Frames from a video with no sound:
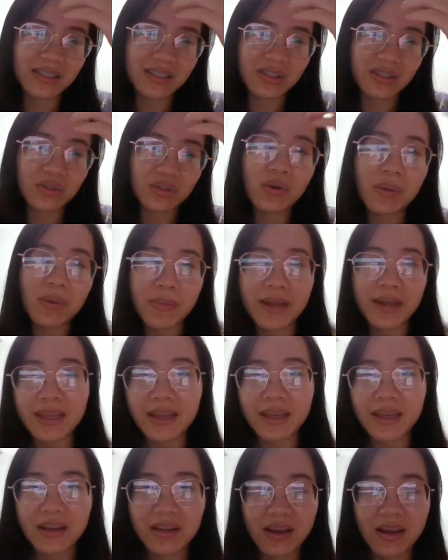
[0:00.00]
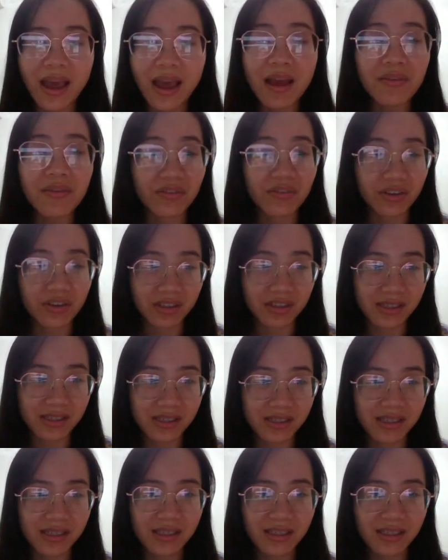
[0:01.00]
You are making
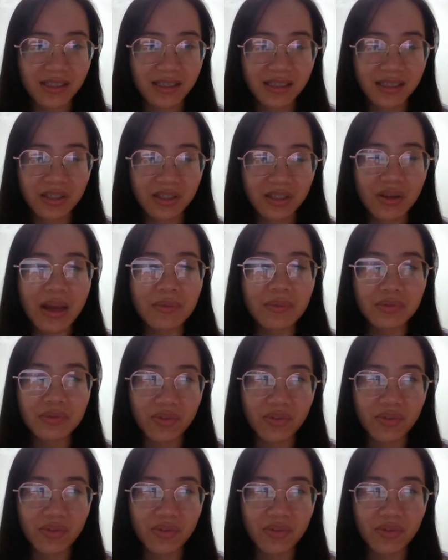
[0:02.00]
efforts. You have to